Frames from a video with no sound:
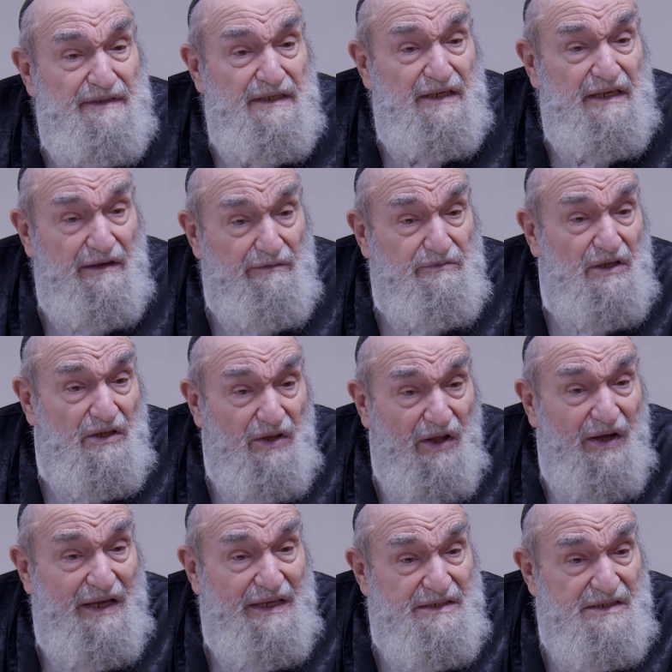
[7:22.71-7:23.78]
You give him the
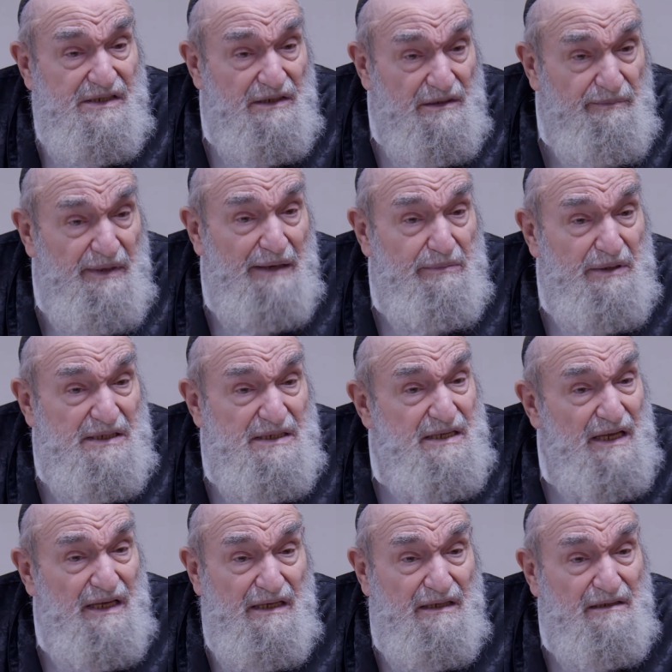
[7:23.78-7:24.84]
lines, he'll be able to
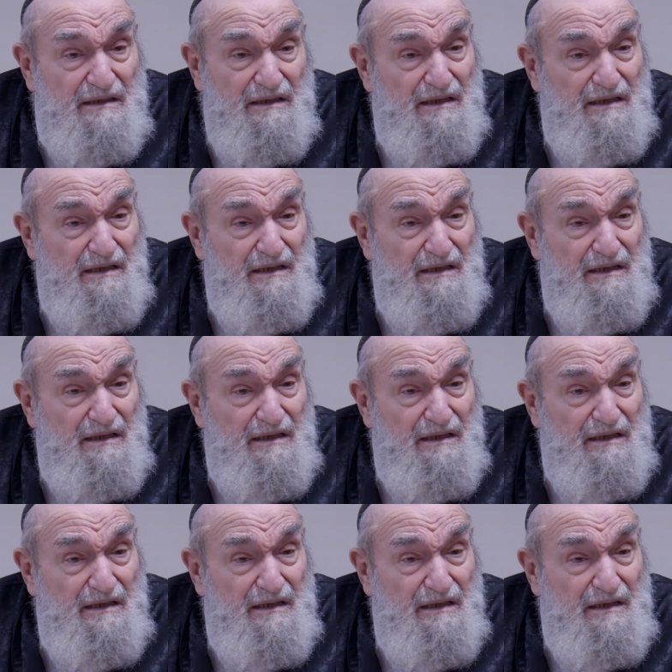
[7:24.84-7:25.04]
say it.